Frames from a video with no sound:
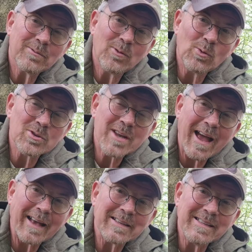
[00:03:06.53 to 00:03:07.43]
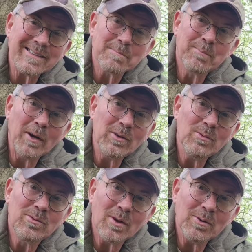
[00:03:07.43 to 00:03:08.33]
forged axes, but
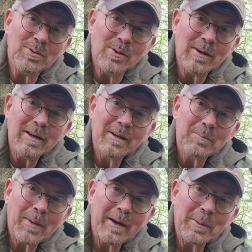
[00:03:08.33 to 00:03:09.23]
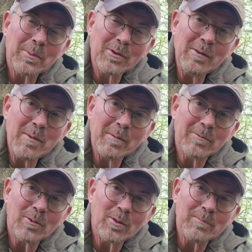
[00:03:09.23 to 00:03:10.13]
you do pay a premium
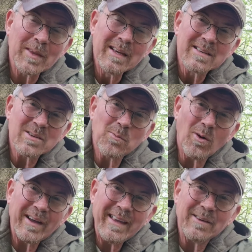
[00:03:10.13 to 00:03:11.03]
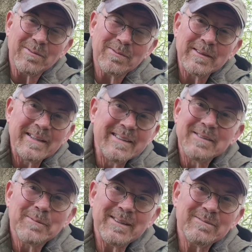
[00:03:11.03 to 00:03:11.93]
for them. So what if,
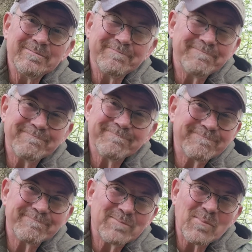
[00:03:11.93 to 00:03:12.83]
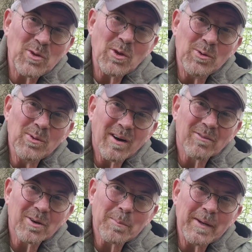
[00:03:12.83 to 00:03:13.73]
well, you
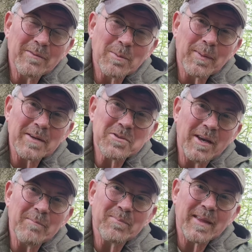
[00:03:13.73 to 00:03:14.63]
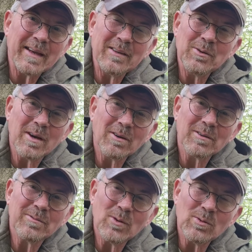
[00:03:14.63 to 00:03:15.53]
are on a bit of a budget and you can't
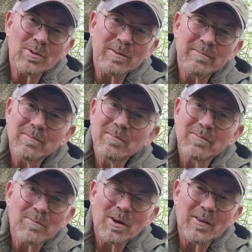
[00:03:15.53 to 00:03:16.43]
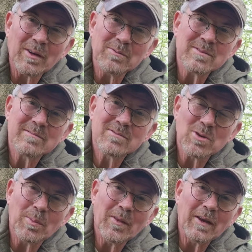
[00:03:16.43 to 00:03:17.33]
afford one of those
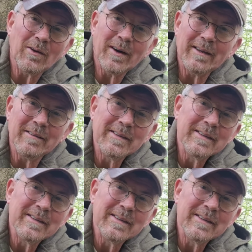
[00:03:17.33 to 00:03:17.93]
top of the line,